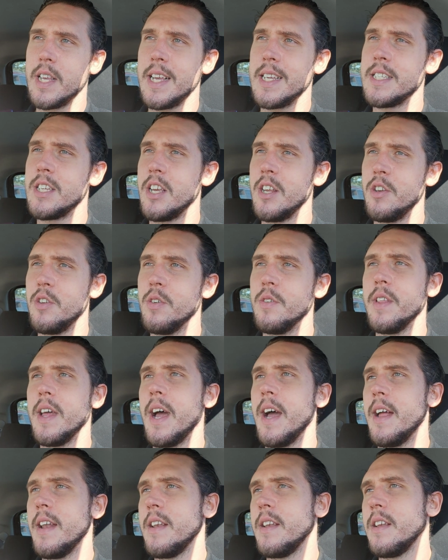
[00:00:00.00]
I see do
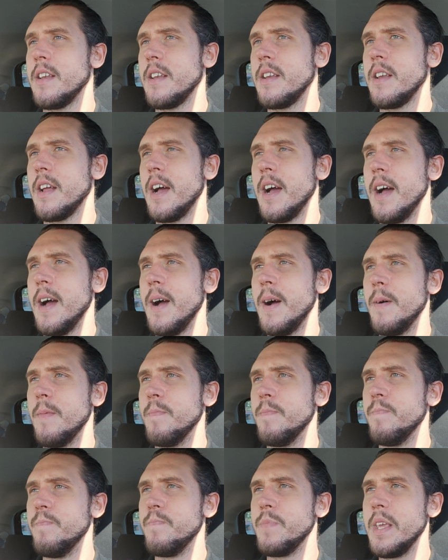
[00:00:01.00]
that
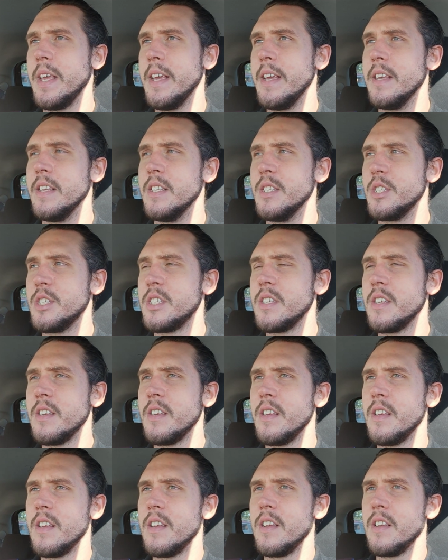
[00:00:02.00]
is
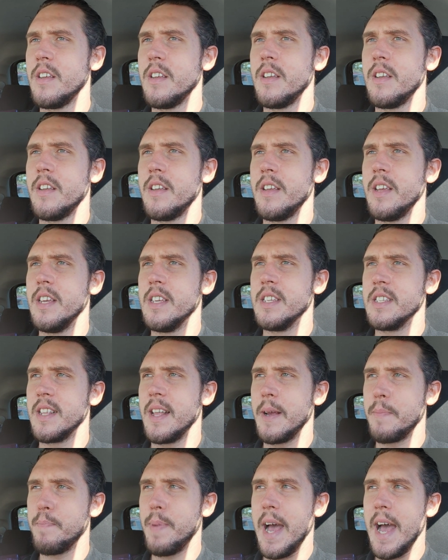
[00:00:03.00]

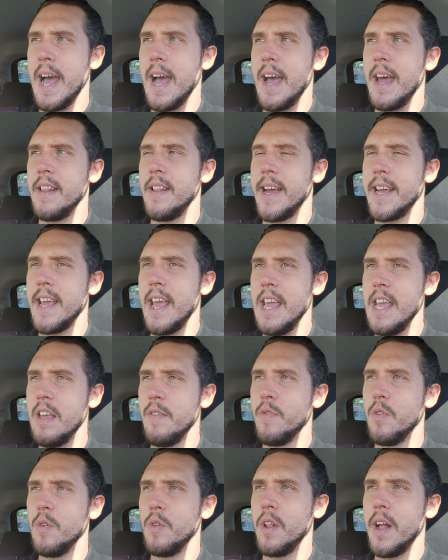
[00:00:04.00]
like bad, like
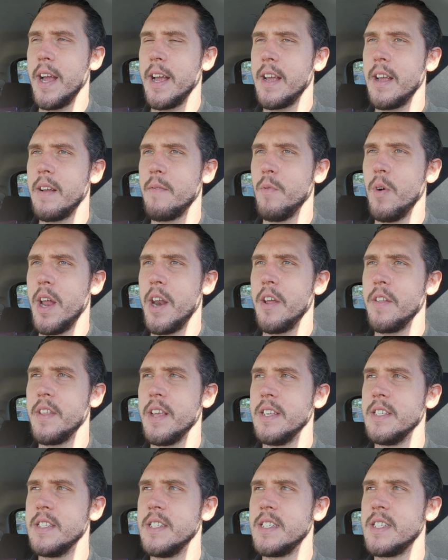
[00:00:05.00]
evil, like why don't
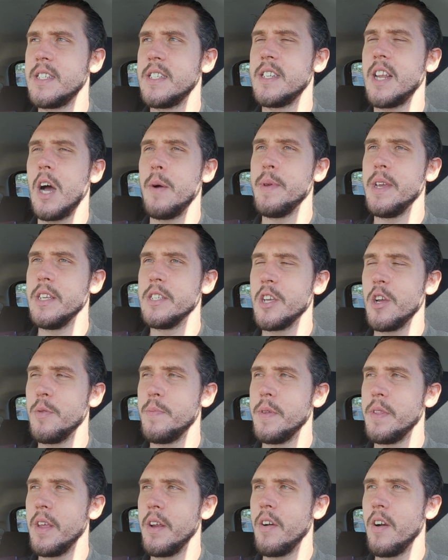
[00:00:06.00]
these dummies
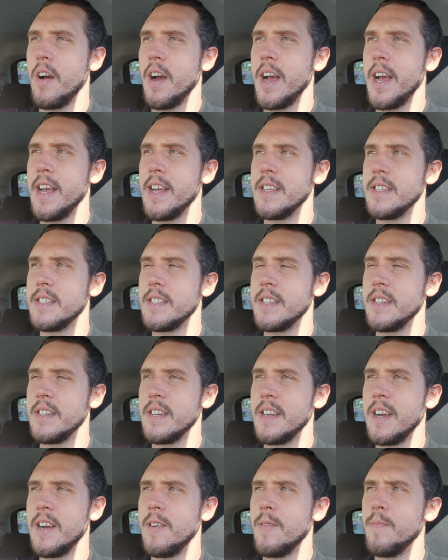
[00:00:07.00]
open their eyes?
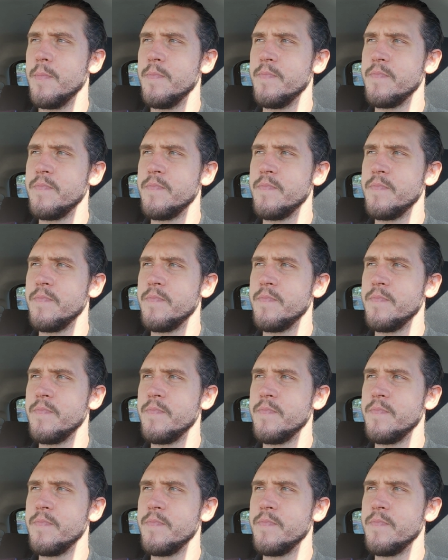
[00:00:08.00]
And I